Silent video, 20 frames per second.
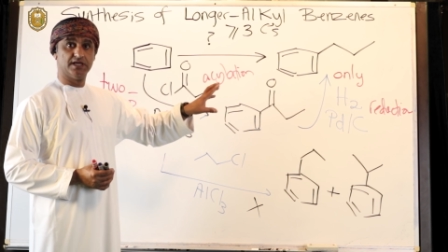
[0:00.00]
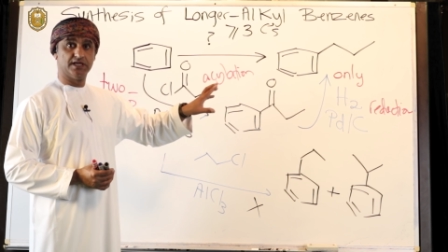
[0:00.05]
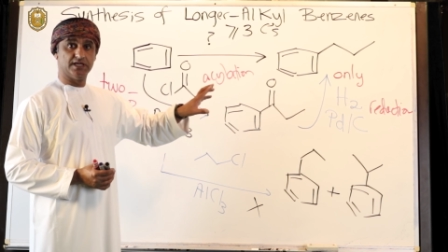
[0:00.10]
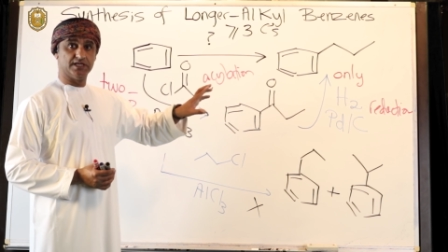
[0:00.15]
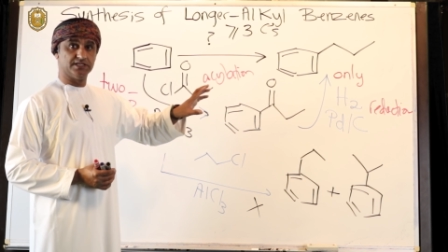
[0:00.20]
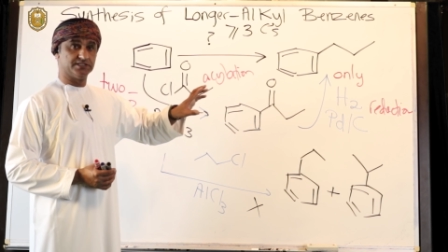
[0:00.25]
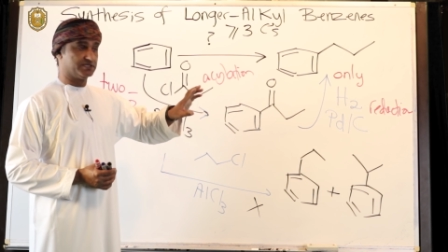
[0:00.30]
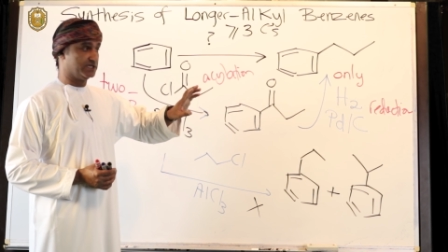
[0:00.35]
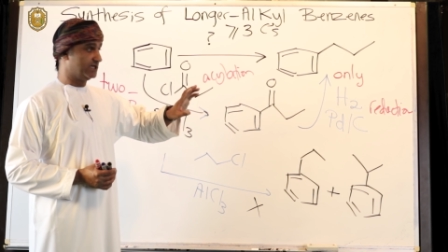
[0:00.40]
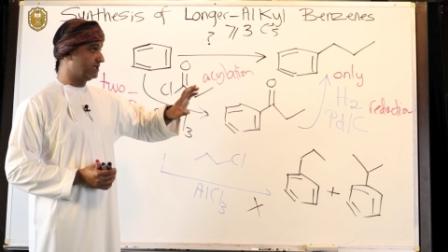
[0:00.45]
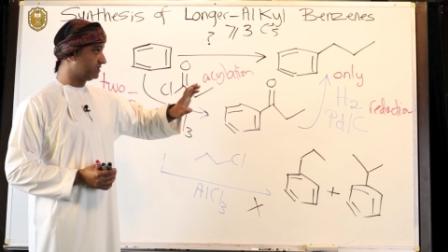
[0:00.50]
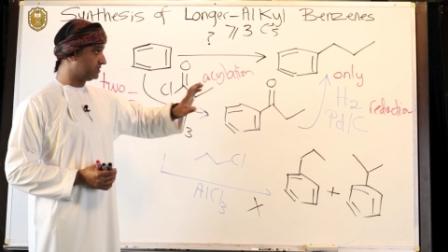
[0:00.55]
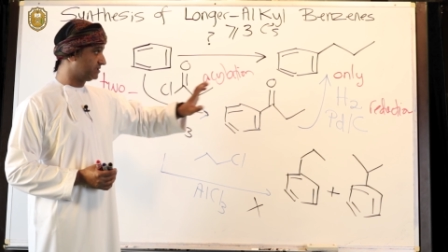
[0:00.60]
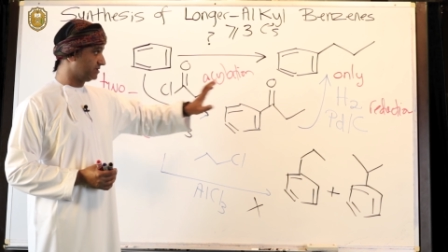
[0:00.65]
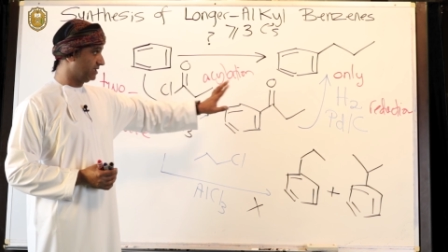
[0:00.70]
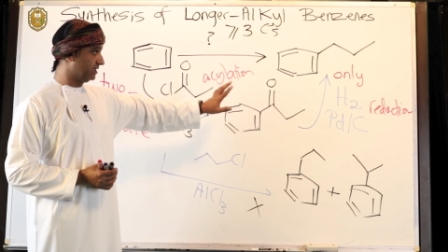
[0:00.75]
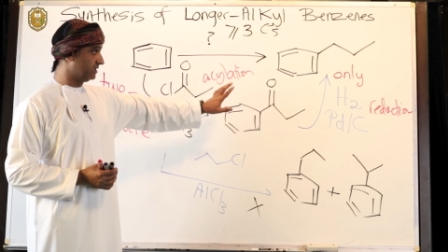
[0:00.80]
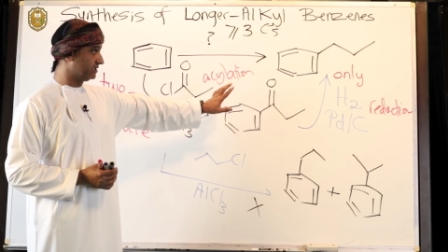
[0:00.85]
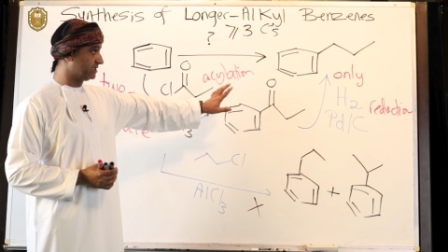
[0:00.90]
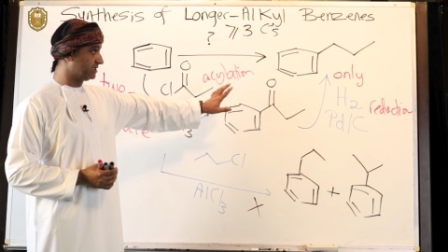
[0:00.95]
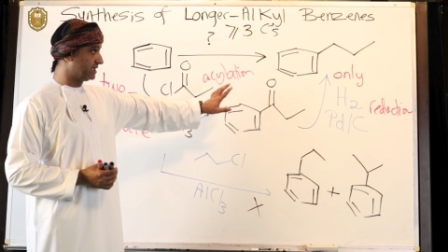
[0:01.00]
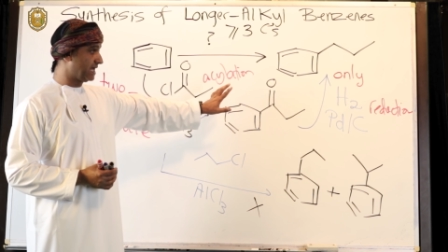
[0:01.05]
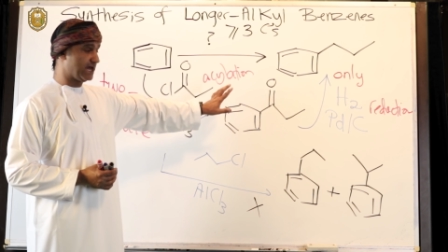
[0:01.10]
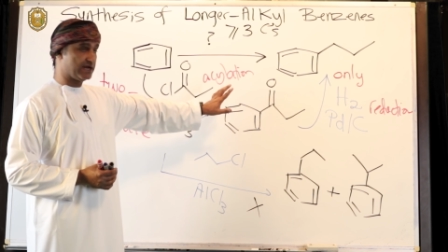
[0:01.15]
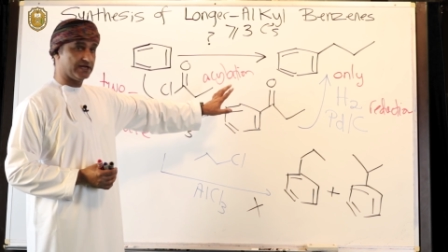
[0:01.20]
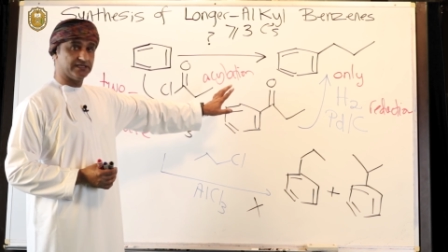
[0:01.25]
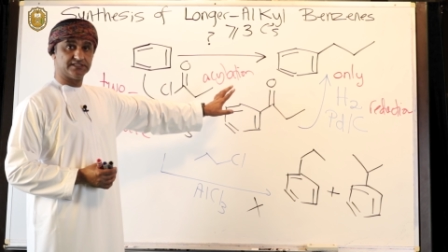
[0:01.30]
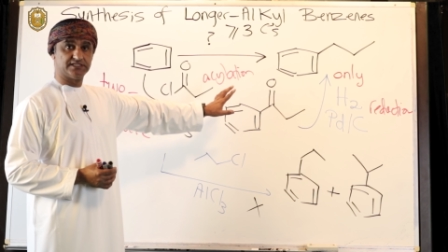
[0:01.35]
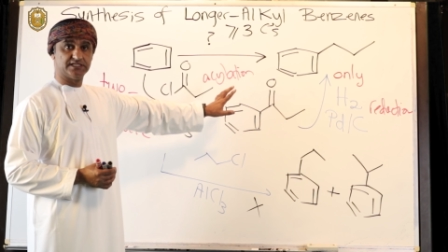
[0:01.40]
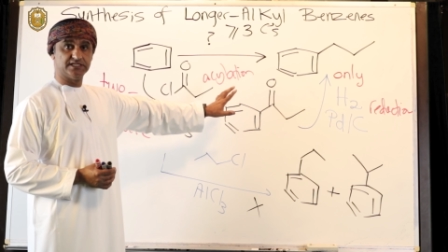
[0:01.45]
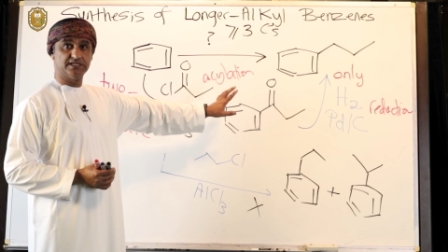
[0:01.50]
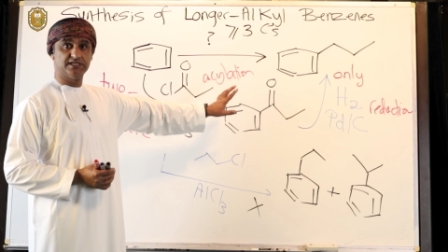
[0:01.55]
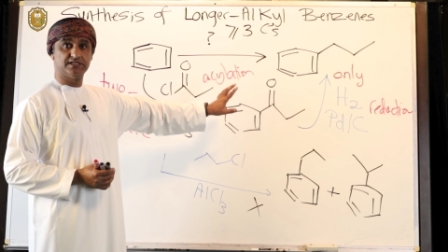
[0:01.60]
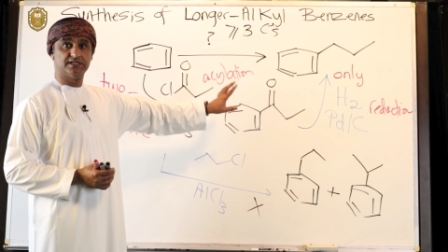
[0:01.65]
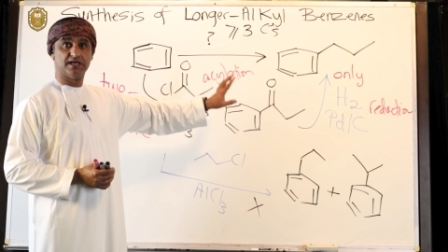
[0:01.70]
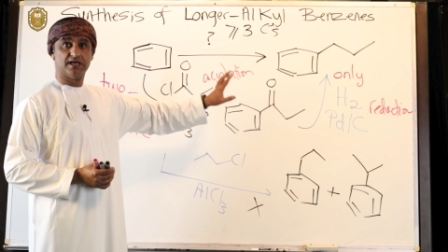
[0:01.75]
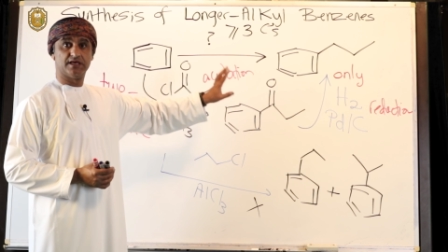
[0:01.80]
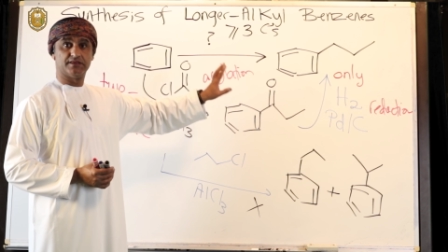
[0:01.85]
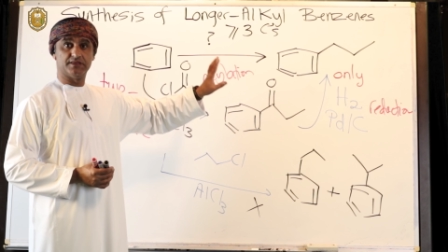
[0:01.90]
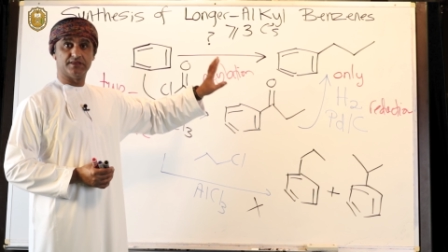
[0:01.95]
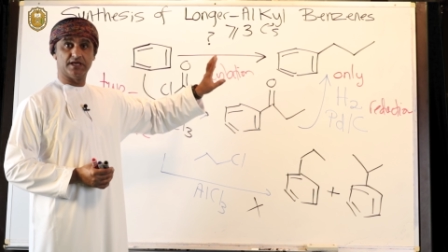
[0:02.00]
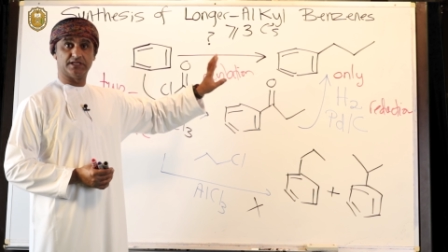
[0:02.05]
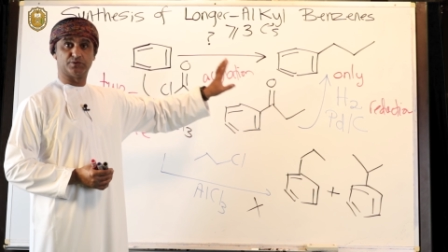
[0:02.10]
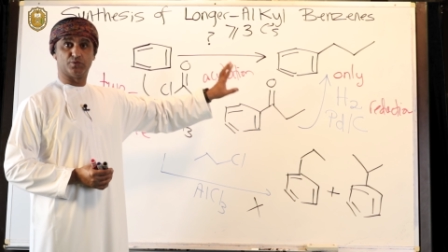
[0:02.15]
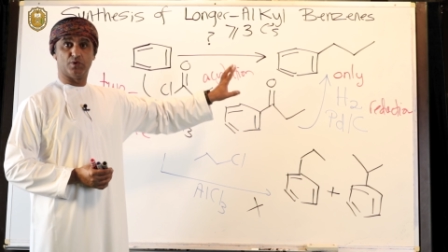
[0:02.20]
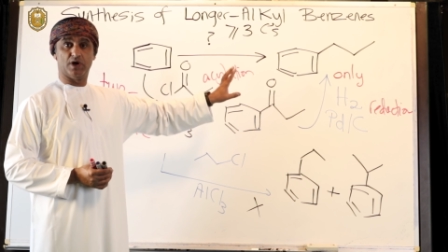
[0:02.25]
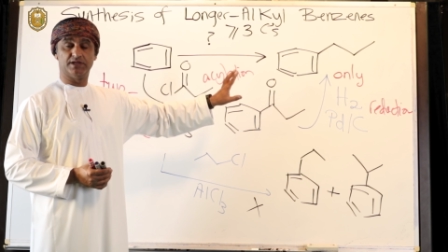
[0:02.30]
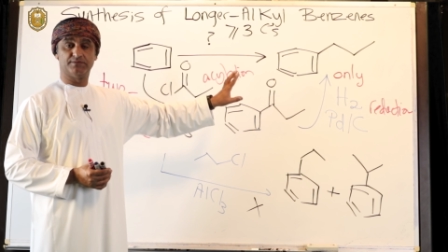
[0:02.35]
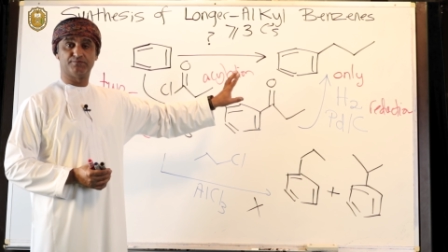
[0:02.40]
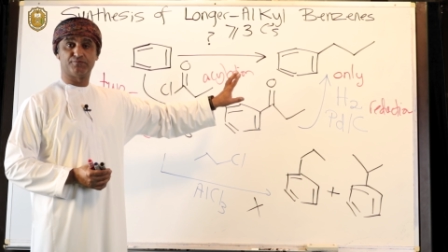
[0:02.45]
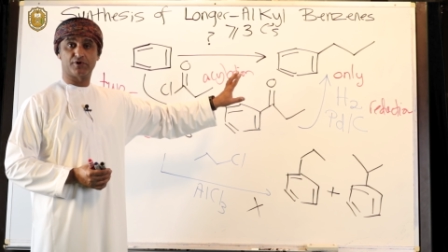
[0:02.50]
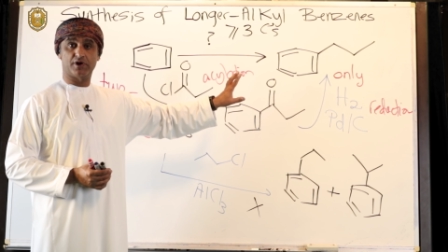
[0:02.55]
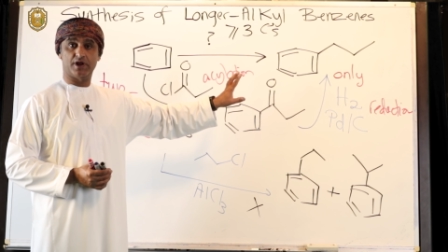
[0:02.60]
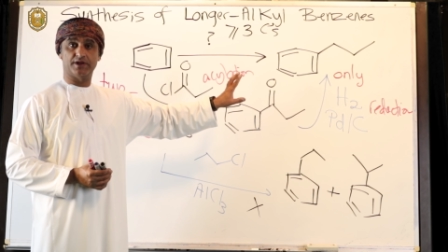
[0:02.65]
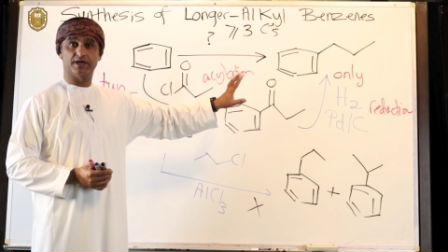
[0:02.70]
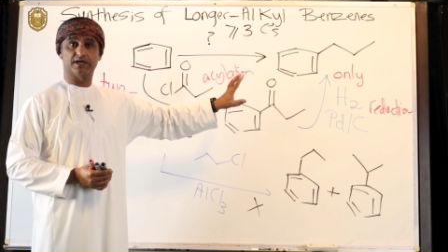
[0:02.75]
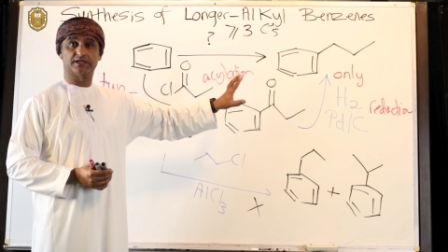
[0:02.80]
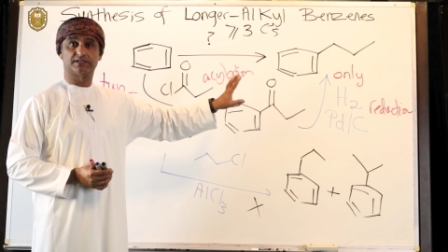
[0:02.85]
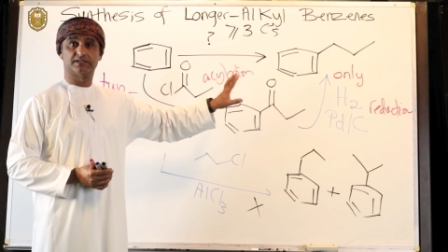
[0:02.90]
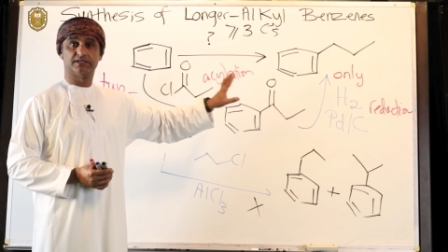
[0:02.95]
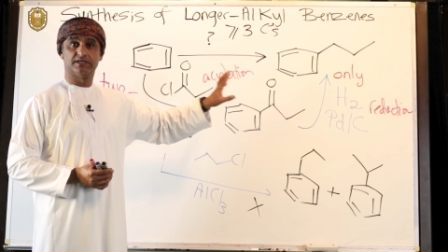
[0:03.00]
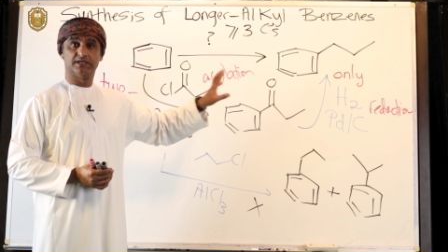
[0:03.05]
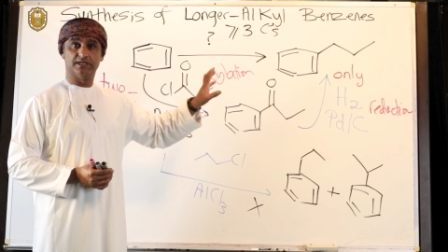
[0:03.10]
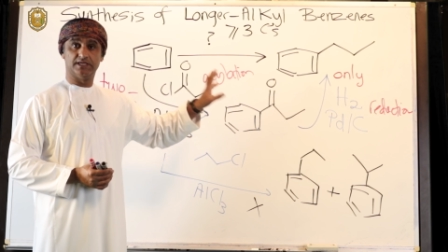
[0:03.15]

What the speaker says: is guaranteed that one product